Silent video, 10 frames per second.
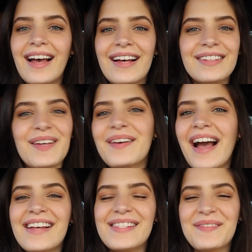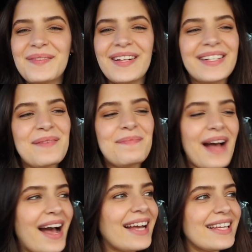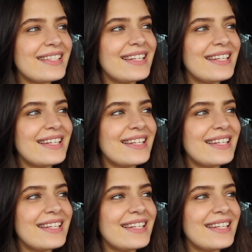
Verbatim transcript: Hello guys and welcome back.